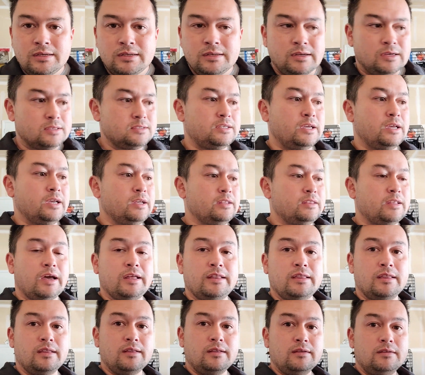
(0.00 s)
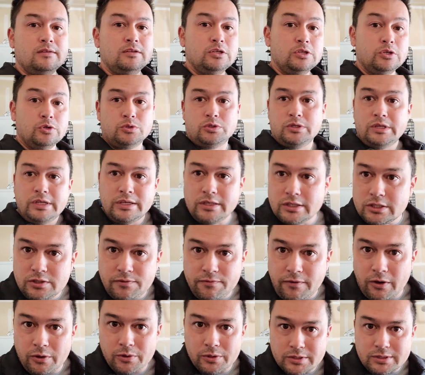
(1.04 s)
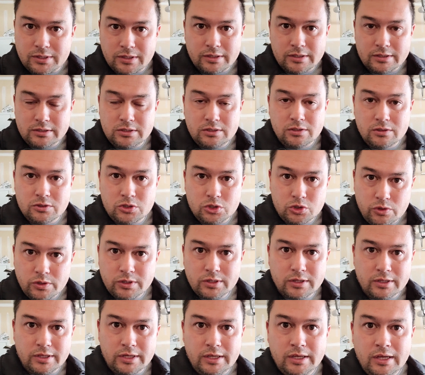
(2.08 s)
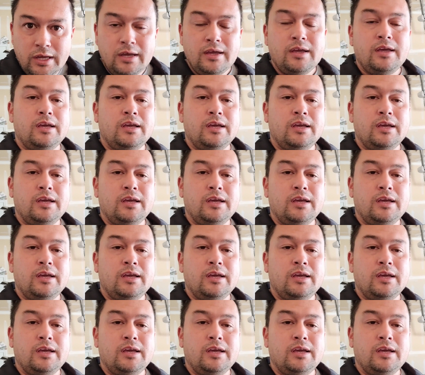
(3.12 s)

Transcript: not saying that you need to follow this list strictly.